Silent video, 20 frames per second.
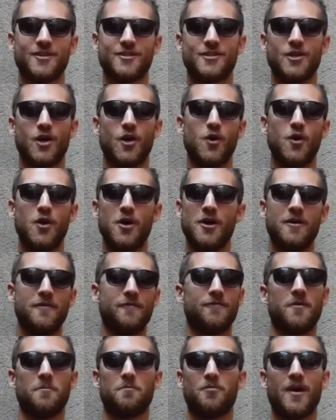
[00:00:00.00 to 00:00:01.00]
So
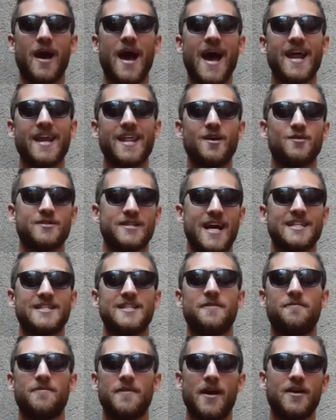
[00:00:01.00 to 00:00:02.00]
for Brad, it was
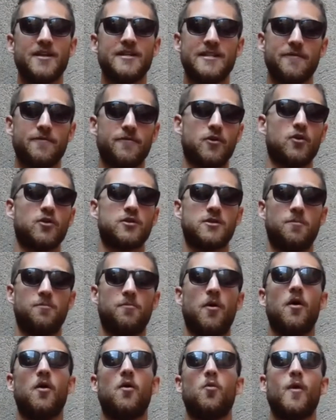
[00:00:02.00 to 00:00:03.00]
actually very difficult to
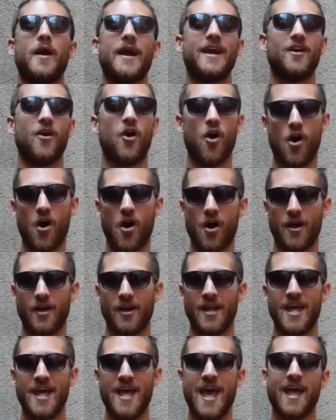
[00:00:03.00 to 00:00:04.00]
put weight
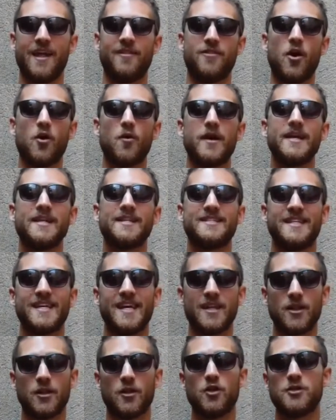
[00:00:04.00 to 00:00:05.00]
on. And though he
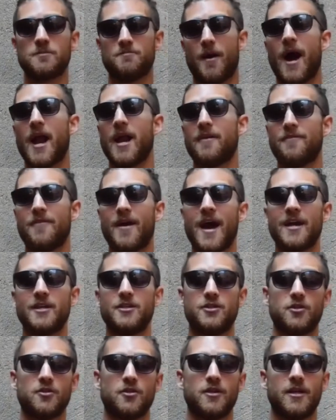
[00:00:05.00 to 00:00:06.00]
did lose body
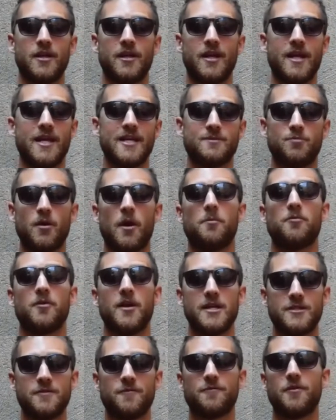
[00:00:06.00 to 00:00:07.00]
fat during his
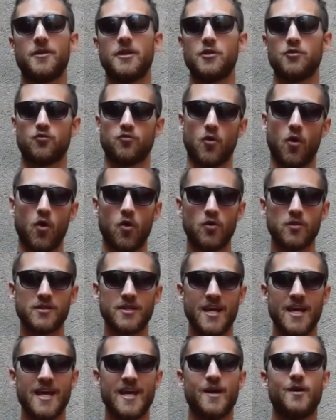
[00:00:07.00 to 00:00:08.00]
preparation for these roles,
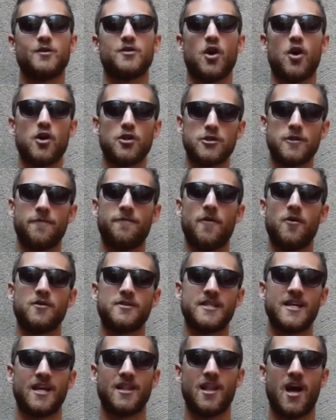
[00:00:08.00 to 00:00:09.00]
he was also
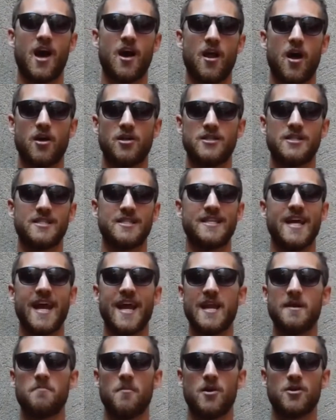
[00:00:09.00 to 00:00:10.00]
focusing a lot on just
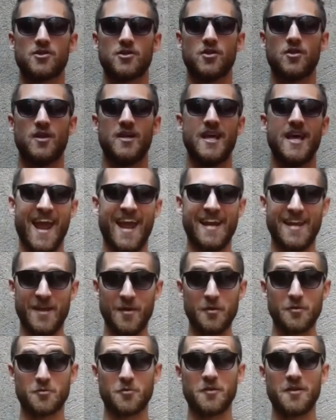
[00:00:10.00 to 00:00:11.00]
gaining muscle. And he
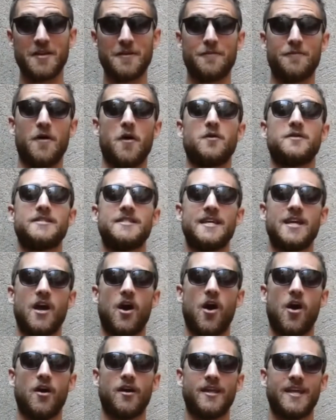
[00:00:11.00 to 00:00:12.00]
was really focusing
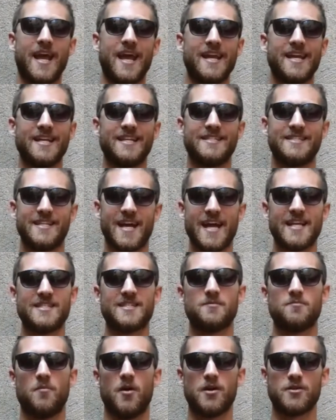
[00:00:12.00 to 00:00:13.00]
on gaining
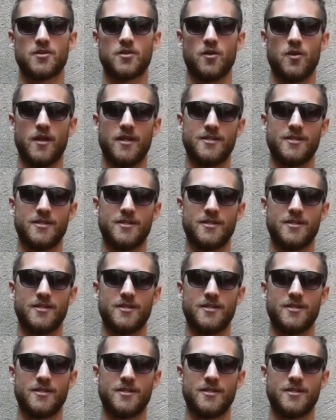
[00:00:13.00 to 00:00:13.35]
dense muscle.